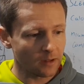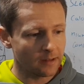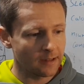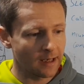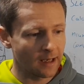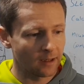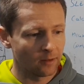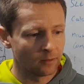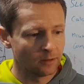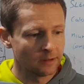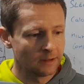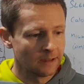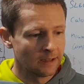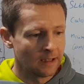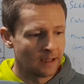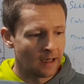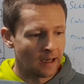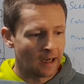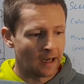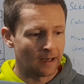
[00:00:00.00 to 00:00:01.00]
Now,
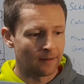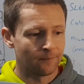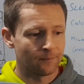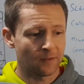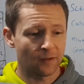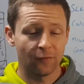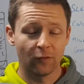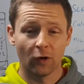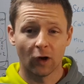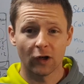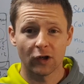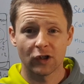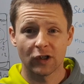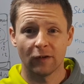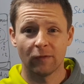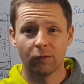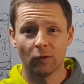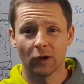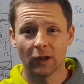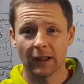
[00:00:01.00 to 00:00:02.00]
if you are a
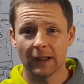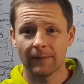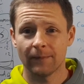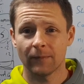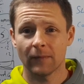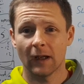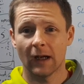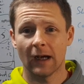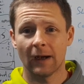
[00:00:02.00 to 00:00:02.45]
shift worker,